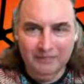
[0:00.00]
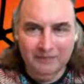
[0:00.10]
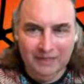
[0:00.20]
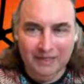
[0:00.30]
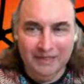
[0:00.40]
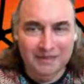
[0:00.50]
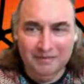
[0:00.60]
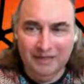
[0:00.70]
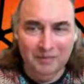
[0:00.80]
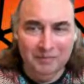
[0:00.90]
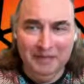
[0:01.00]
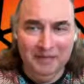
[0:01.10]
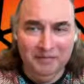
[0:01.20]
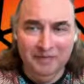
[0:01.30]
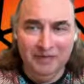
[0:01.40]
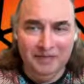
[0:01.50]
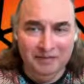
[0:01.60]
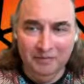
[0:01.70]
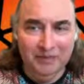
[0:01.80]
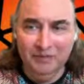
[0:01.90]
Yeah, because that would be unfun.
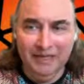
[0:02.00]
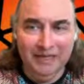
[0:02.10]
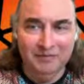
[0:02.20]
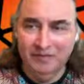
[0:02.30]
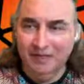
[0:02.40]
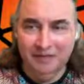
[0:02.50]
We don't like unfun.